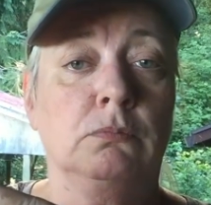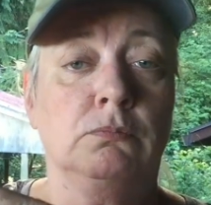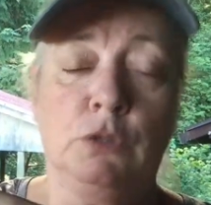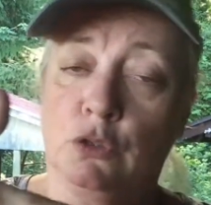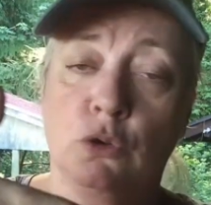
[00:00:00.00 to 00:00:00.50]

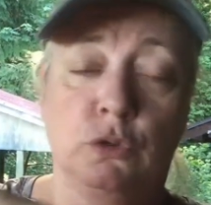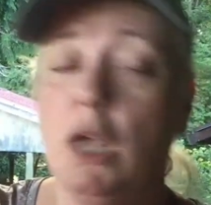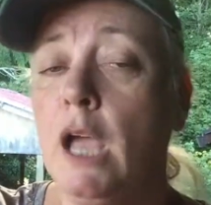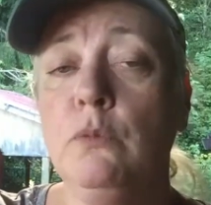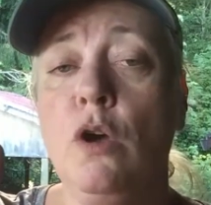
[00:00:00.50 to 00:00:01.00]
There's no
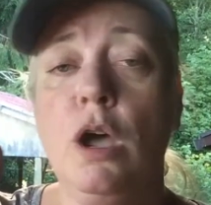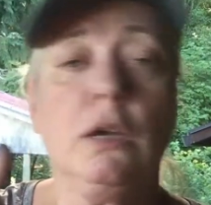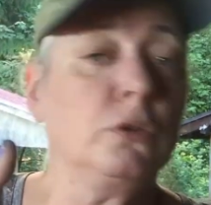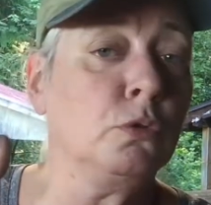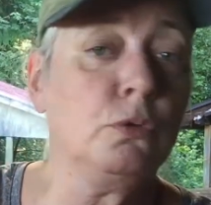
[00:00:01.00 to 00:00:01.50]
sidewalk,
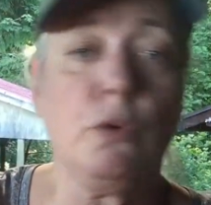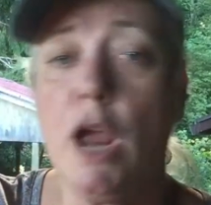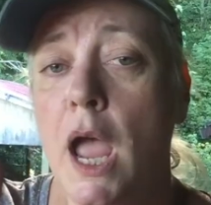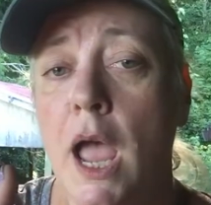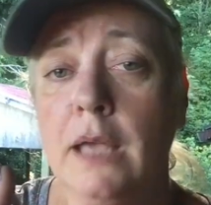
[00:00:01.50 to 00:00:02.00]
no
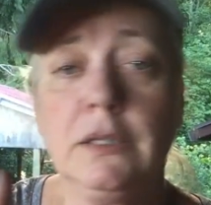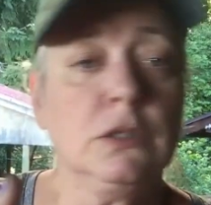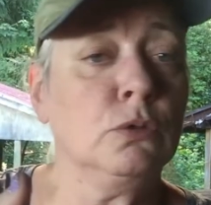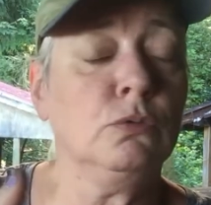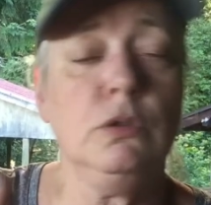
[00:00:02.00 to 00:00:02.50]
grass,
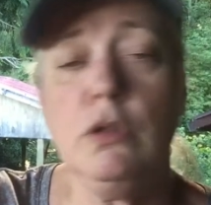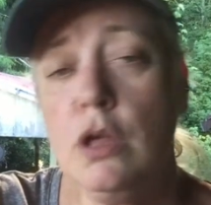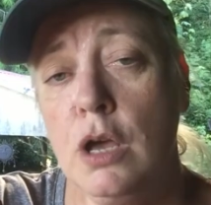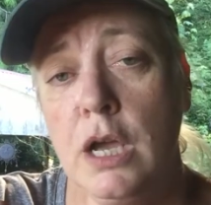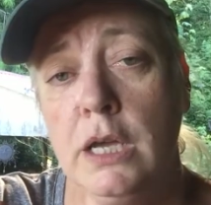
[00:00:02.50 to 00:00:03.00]
no
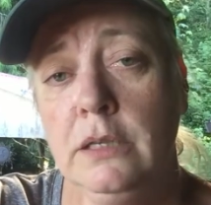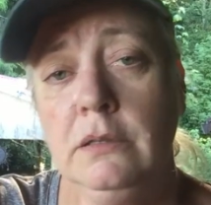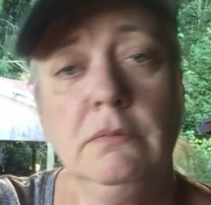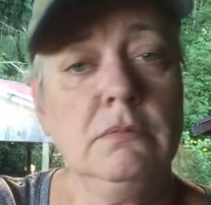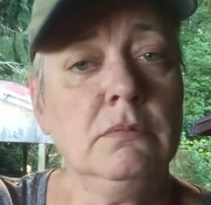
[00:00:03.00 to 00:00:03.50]
lawn,
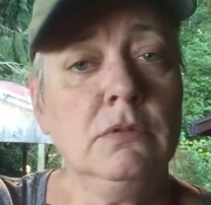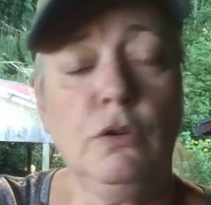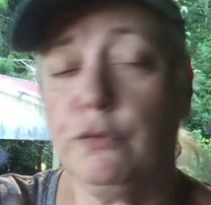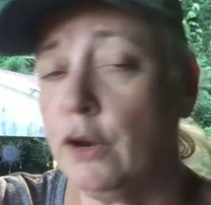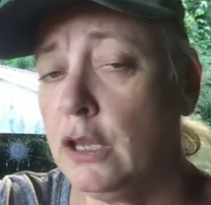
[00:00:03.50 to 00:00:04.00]

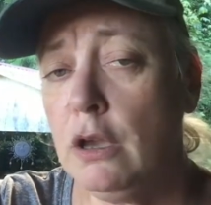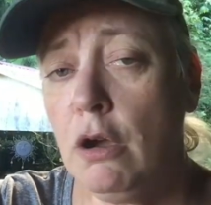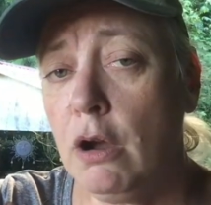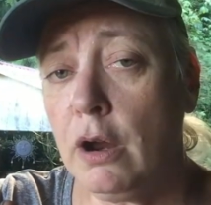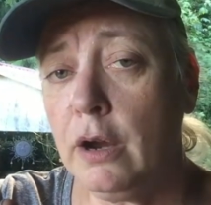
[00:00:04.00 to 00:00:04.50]
no front
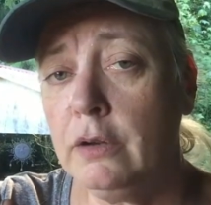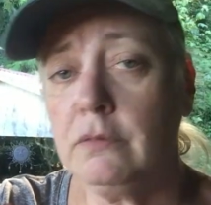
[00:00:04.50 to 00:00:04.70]
yard,